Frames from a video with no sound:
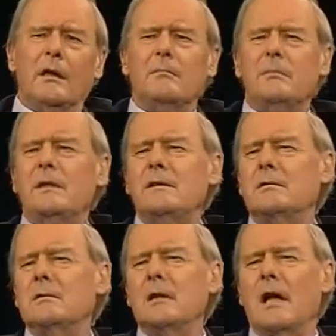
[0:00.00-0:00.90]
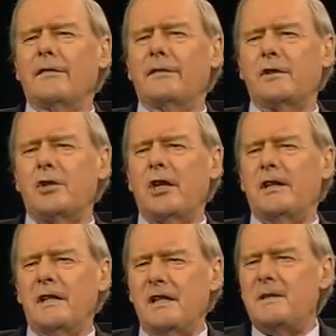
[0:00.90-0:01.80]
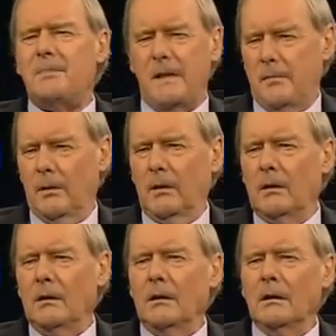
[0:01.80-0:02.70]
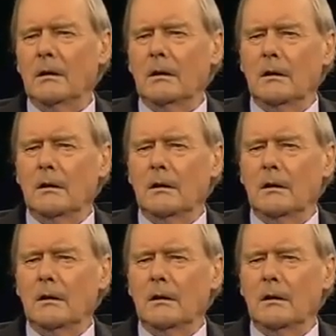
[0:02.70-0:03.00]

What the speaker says: Oh, I don't mean the good life for Chinese people.